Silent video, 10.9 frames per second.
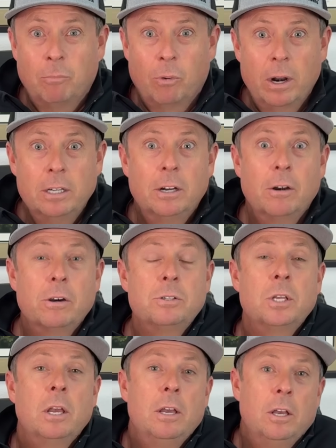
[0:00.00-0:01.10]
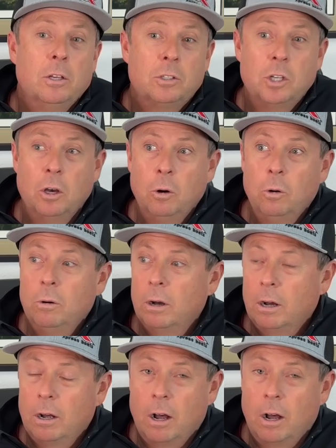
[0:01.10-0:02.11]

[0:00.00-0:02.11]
predators so